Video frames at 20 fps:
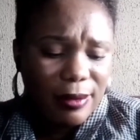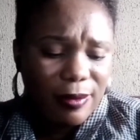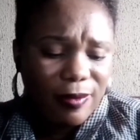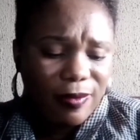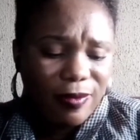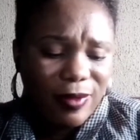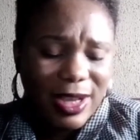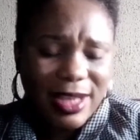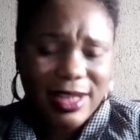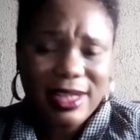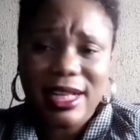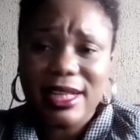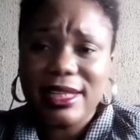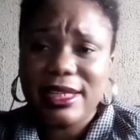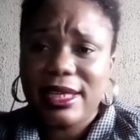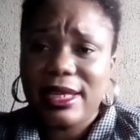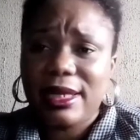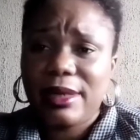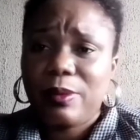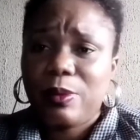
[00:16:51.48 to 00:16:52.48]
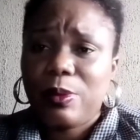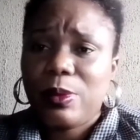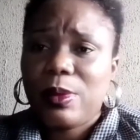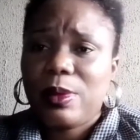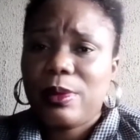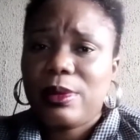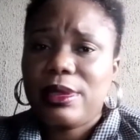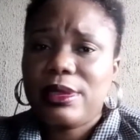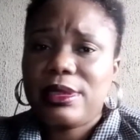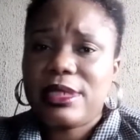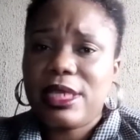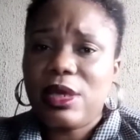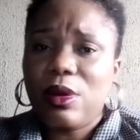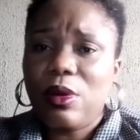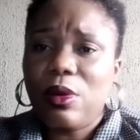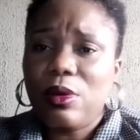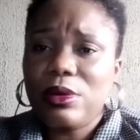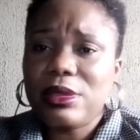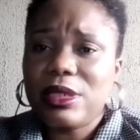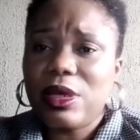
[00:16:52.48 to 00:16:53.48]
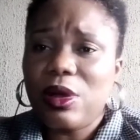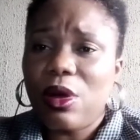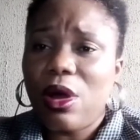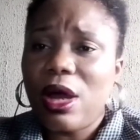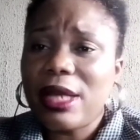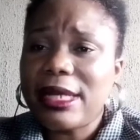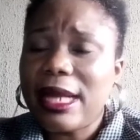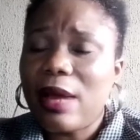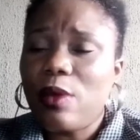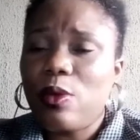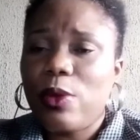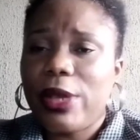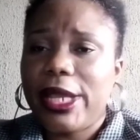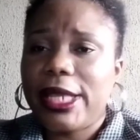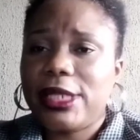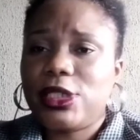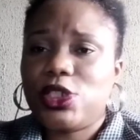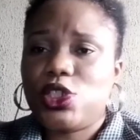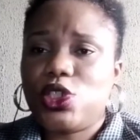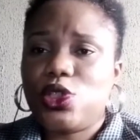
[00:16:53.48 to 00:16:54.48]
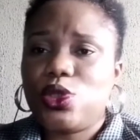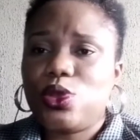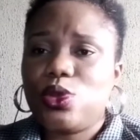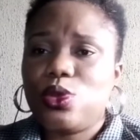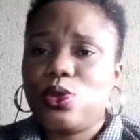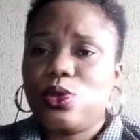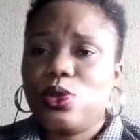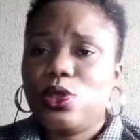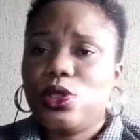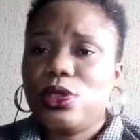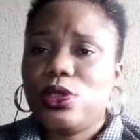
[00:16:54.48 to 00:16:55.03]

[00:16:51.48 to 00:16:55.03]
Finally, the other way to